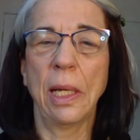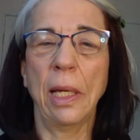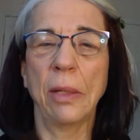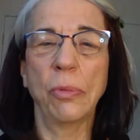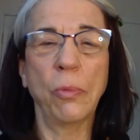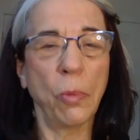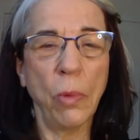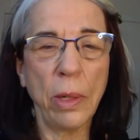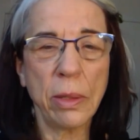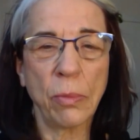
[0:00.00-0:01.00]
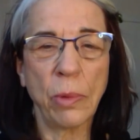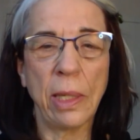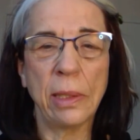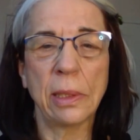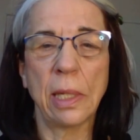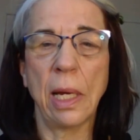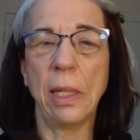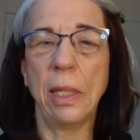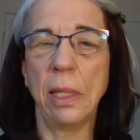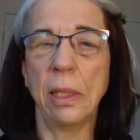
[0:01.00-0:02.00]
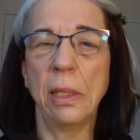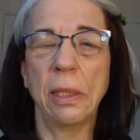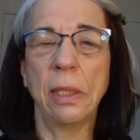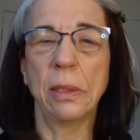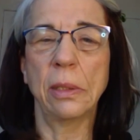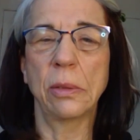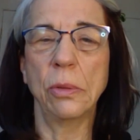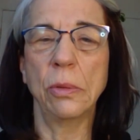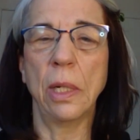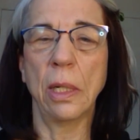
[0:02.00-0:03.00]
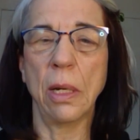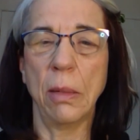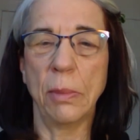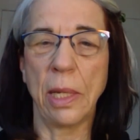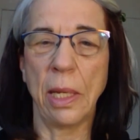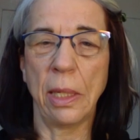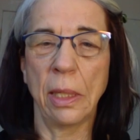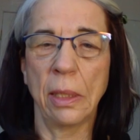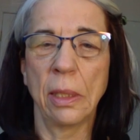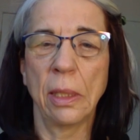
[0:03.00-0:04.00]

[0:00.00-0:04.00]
And one of the ways I hid is through accommodating.